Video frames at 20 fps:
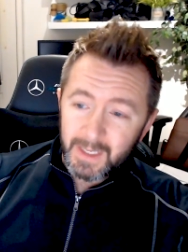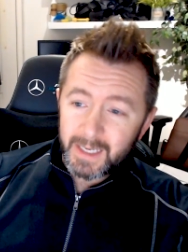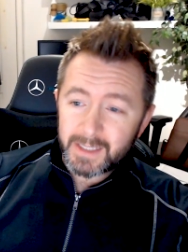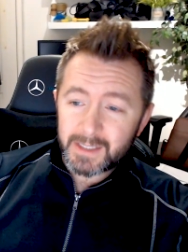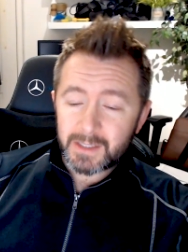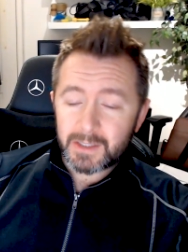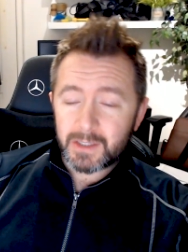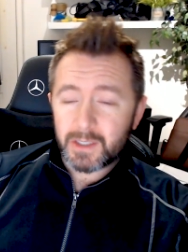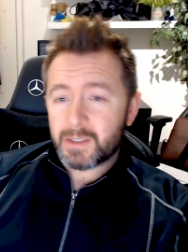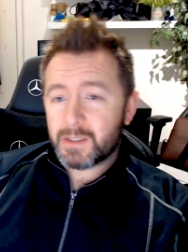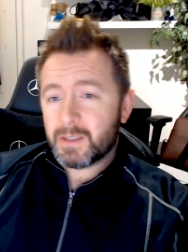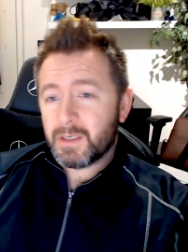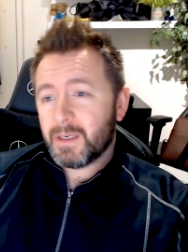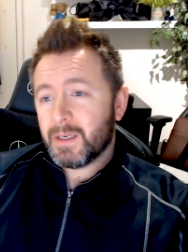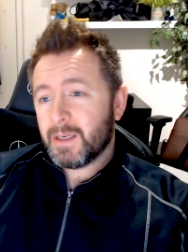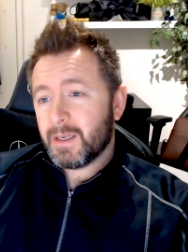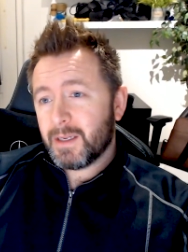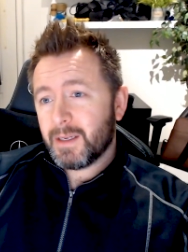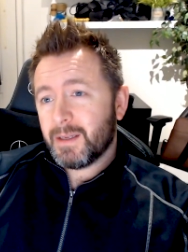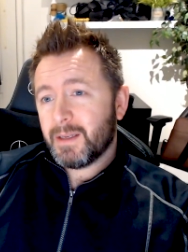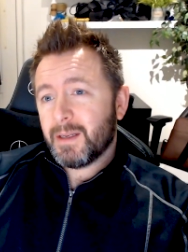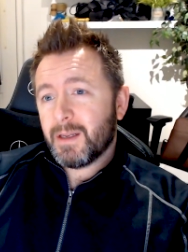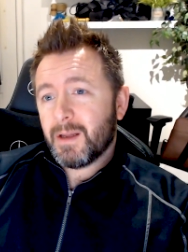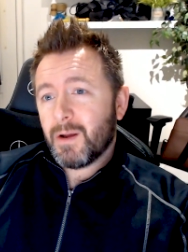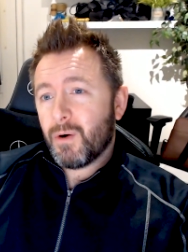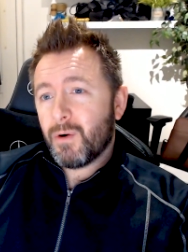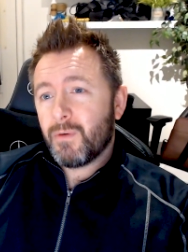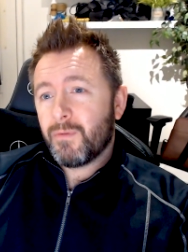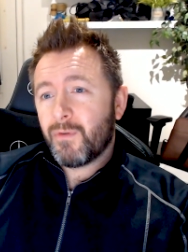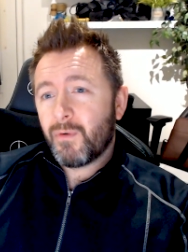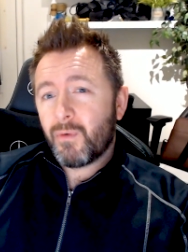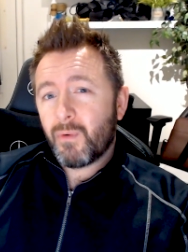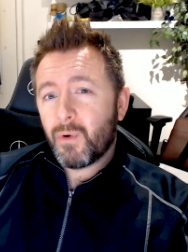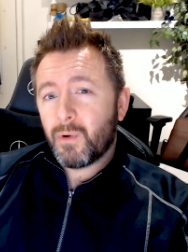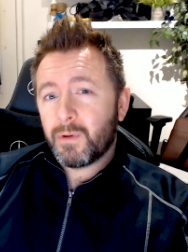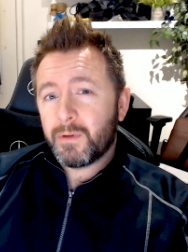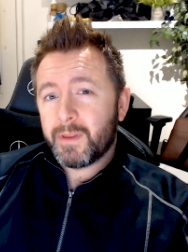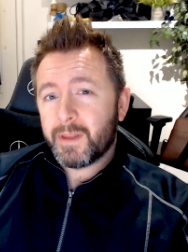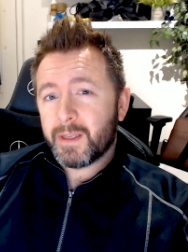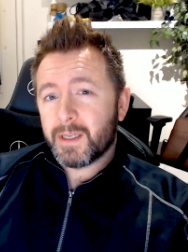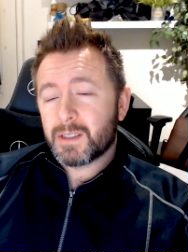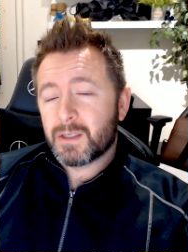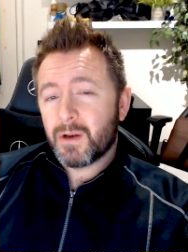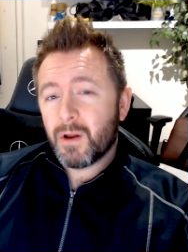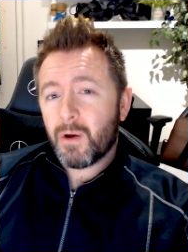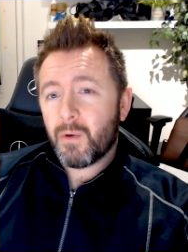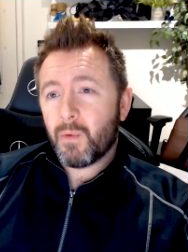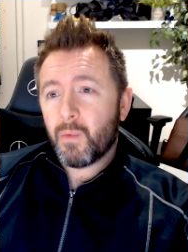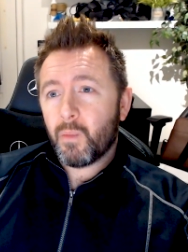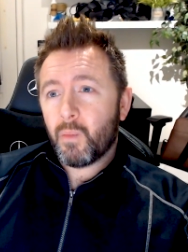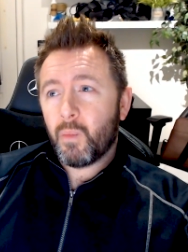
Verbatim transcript: it's just overall, it's not